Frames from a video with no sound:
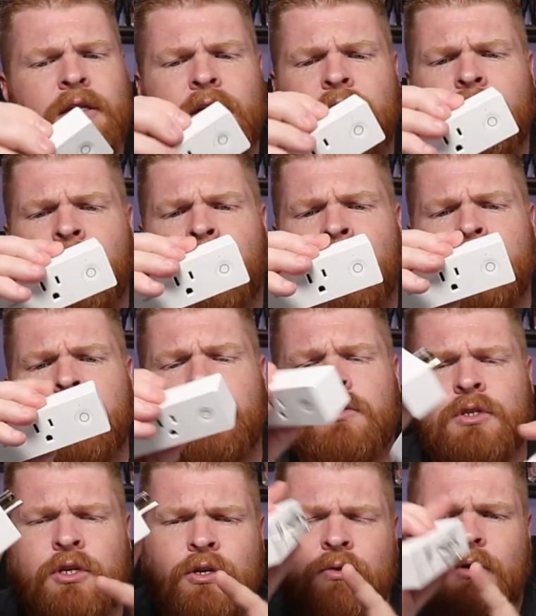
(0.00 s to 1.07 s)
There are
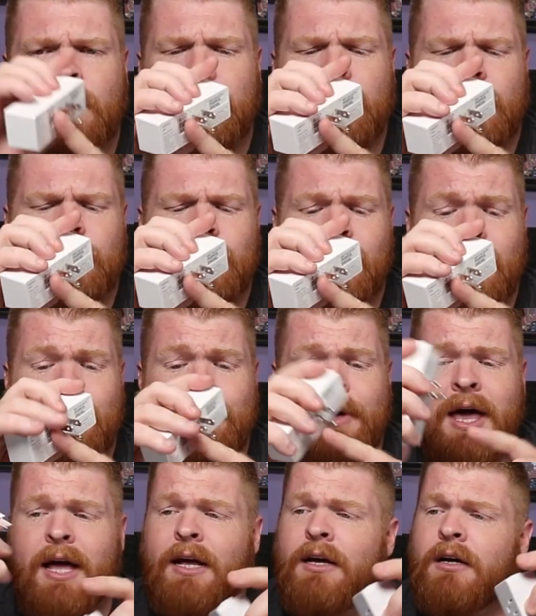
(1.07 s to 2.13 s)
those QR codes on the
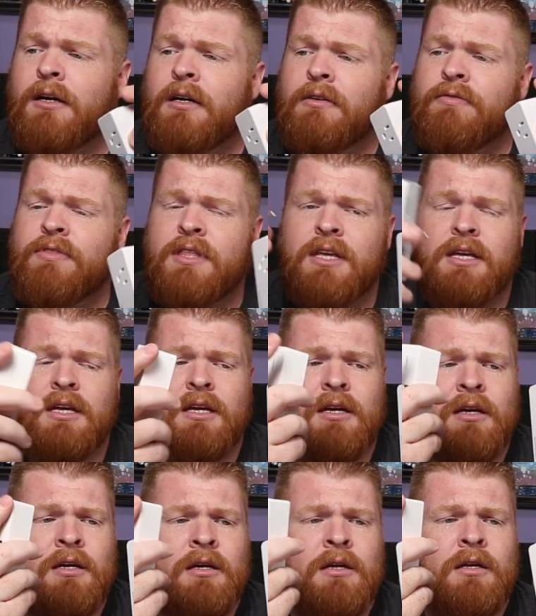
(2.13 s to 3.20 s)
back of
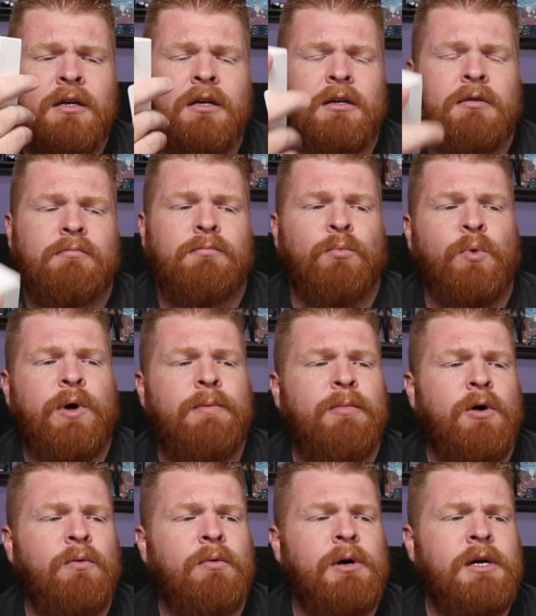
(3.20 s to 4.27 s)
the
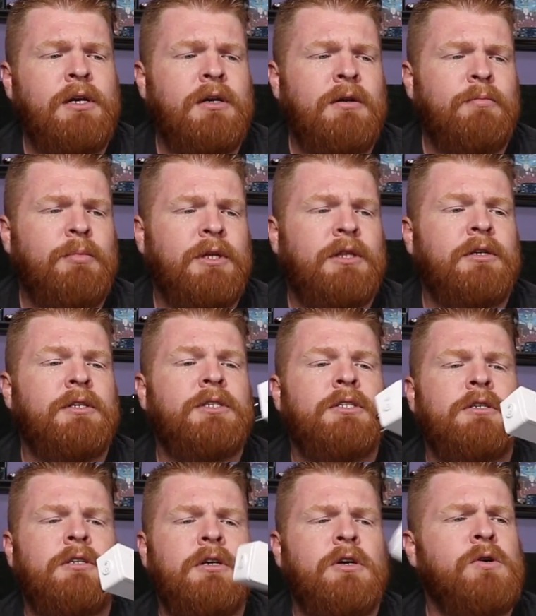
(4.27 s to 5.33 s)
WEMO one, but
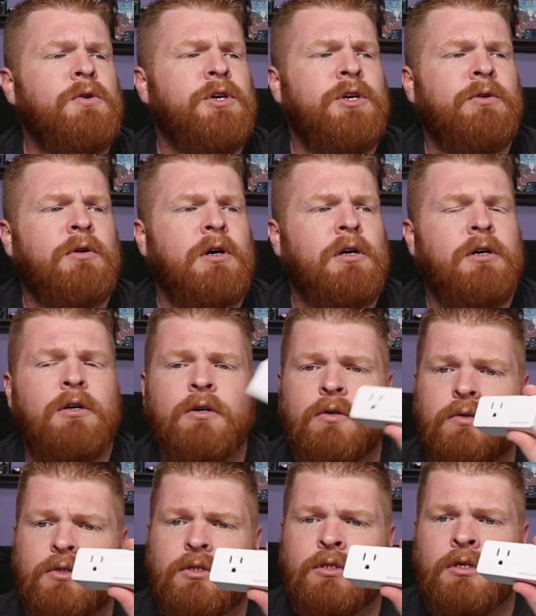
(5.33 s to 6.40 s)
there's no QR
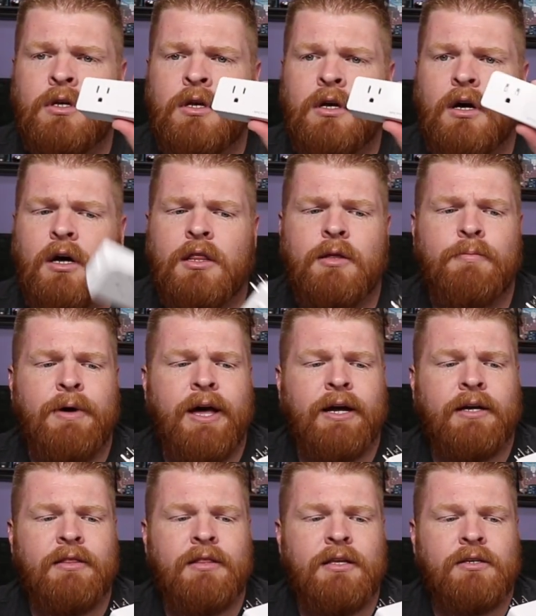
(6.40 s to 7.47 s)
codes on the
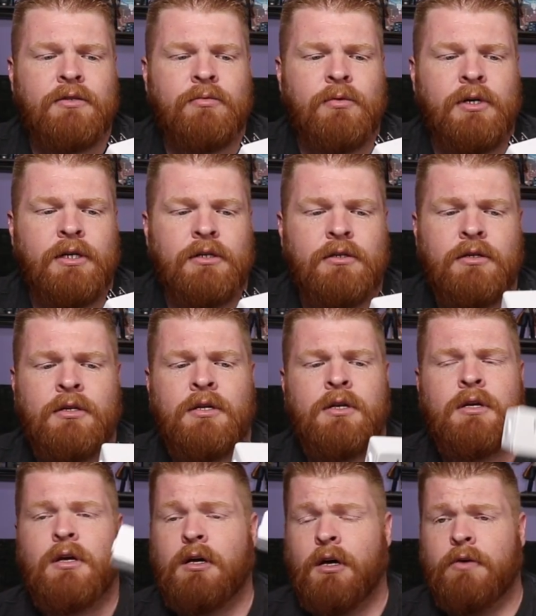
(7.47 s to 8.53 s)
back of this one,
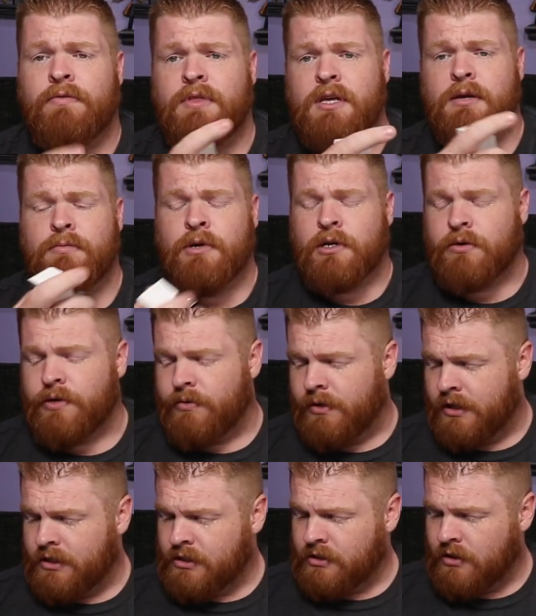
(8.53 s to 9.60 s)
of the Merkury
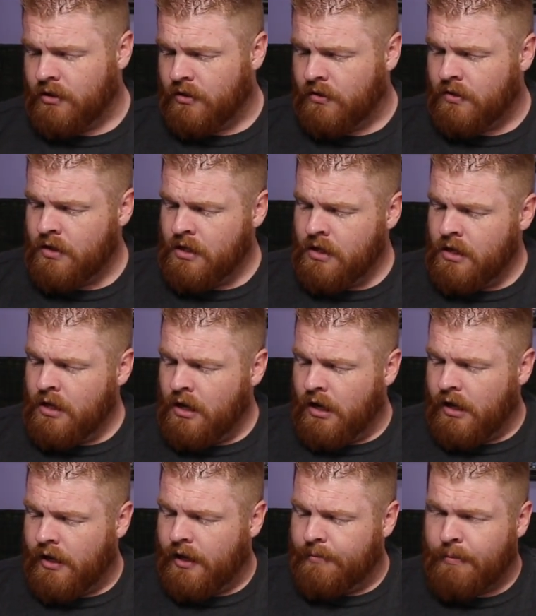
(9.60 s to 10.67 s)
one. So
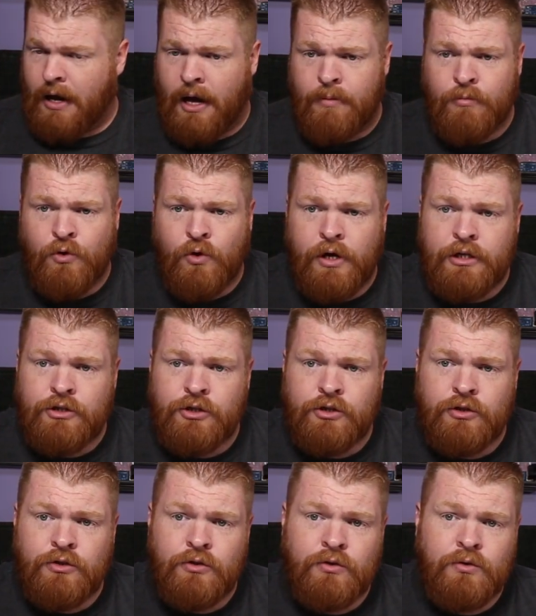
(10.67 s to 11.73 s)
I'm going
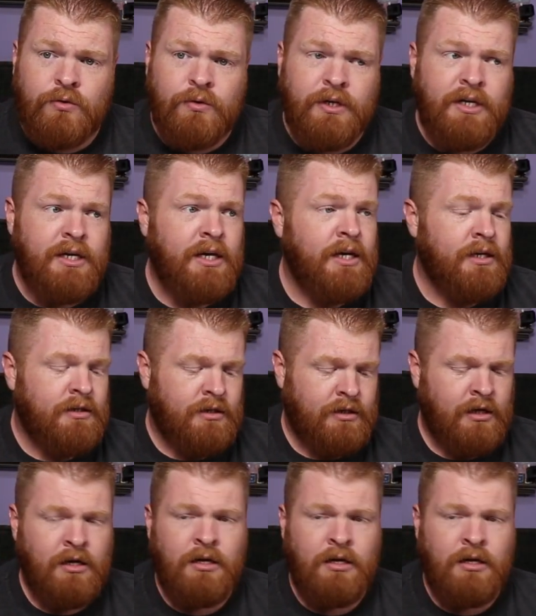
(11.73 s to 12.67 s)
to get